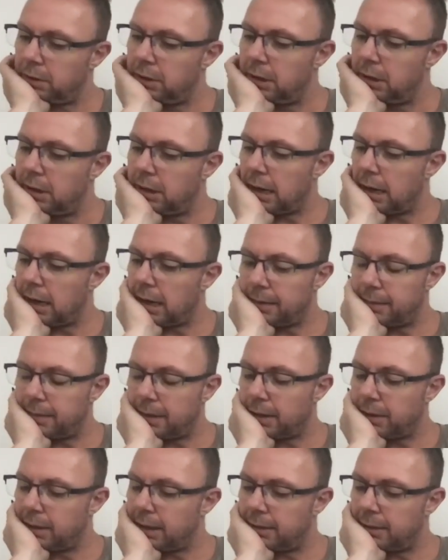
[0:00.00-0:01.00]

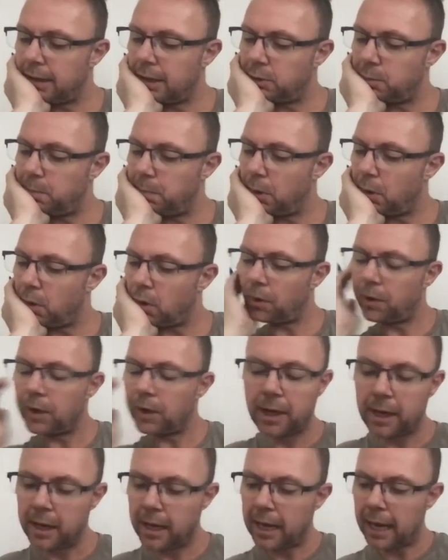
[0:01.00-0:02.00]
No, that's spot
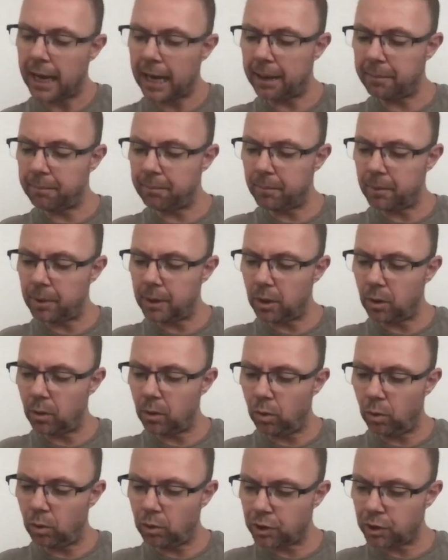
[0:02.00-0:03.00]
on.
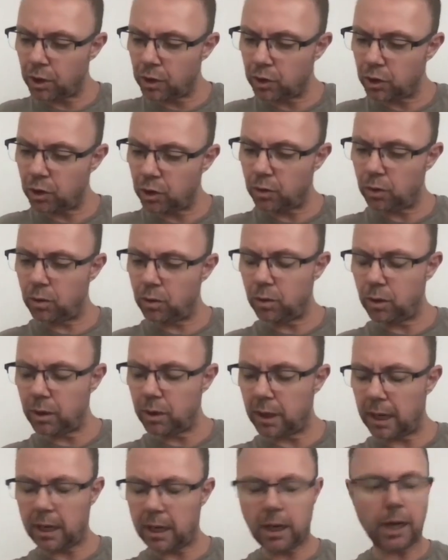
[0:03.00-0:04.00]
Also too,
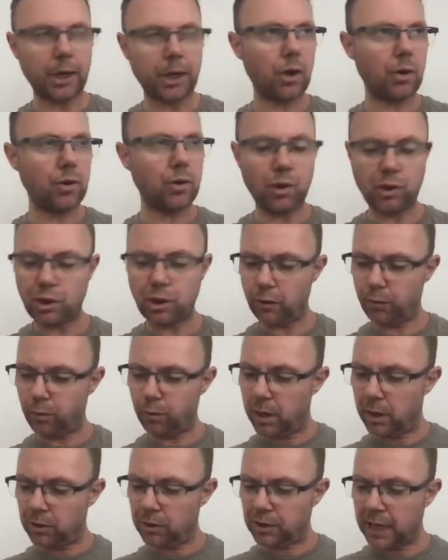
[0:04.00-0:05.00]
I know New South
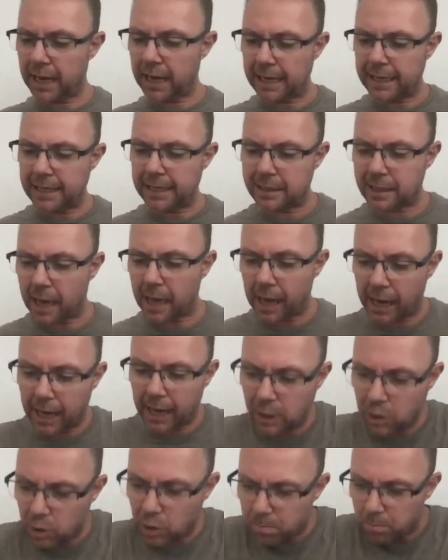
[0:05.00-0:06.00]
Wales has
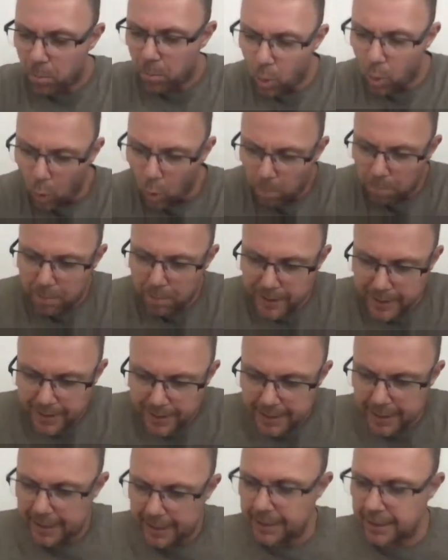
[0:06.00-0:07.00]
a small
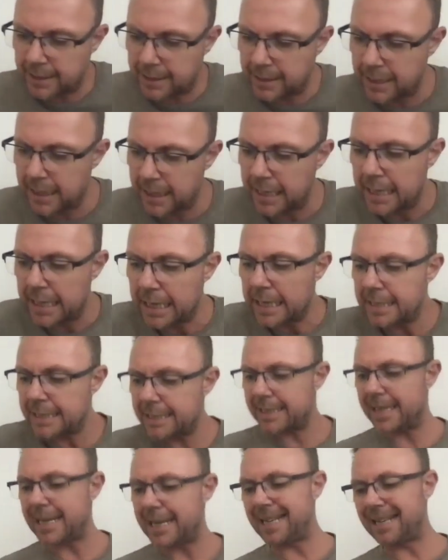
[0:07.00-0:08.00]
business
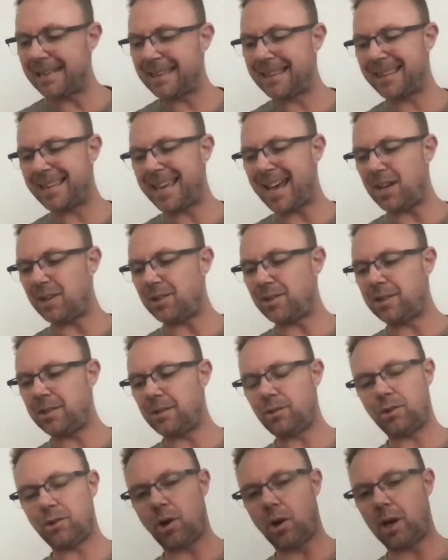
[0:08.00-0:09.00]

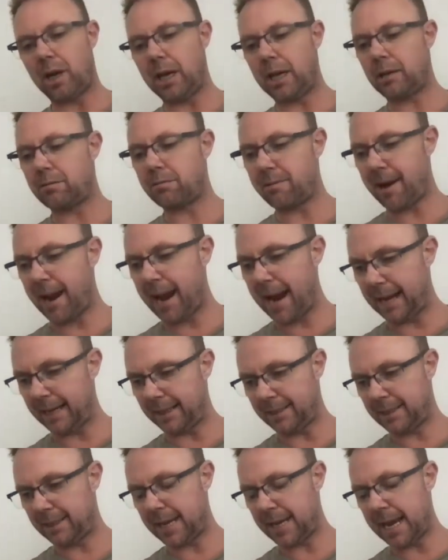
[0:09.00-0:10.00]
$10,000
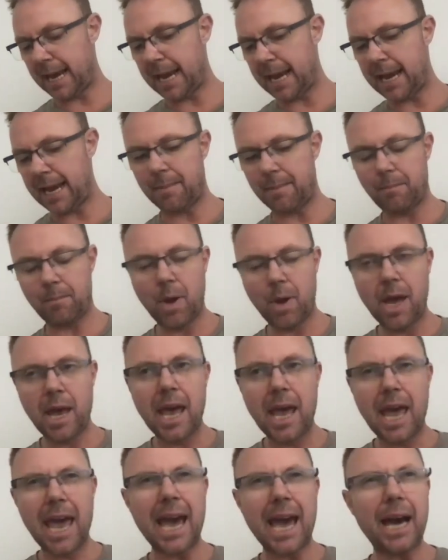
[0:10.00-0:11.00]
grant.
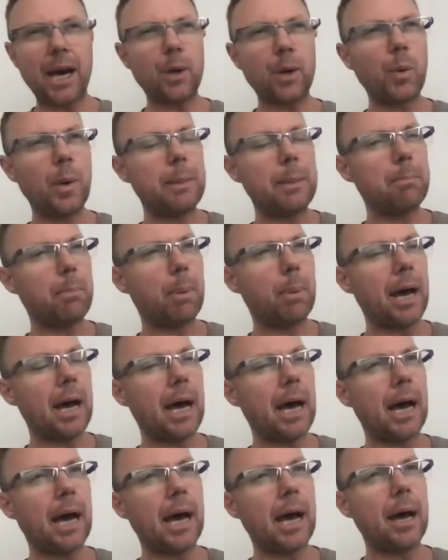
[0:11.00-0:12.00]
How do we
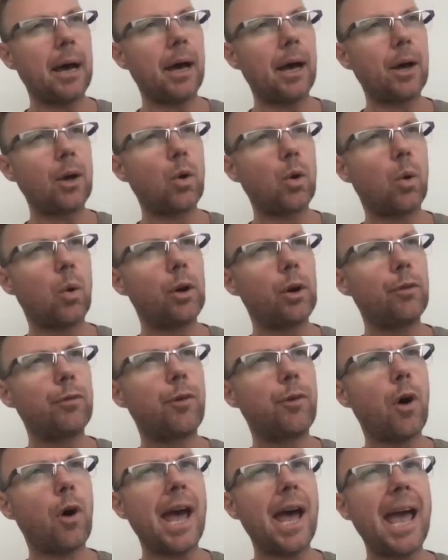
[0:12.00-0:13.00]

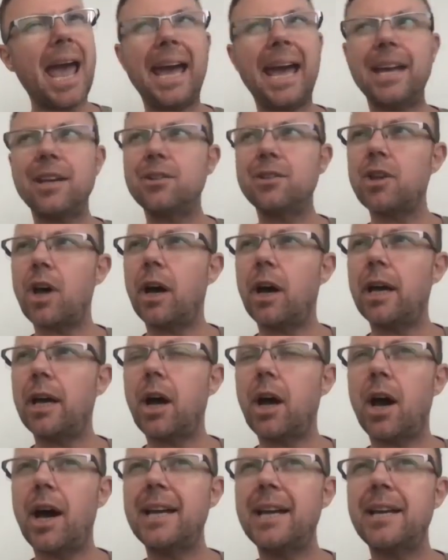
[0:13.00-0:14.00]
qualify? And
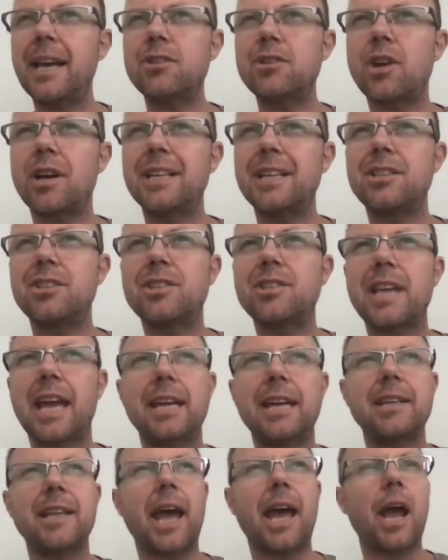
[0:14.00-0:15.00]
I, as I
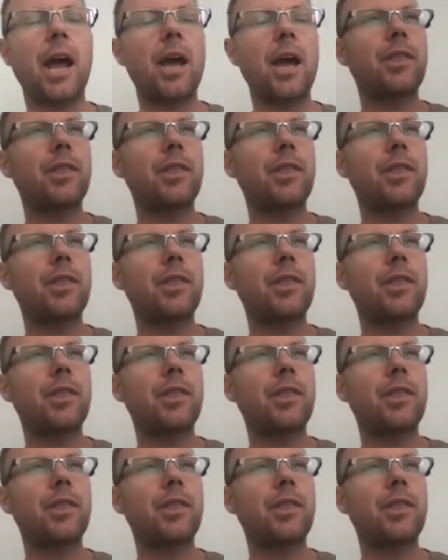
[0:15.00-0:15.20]
understand that,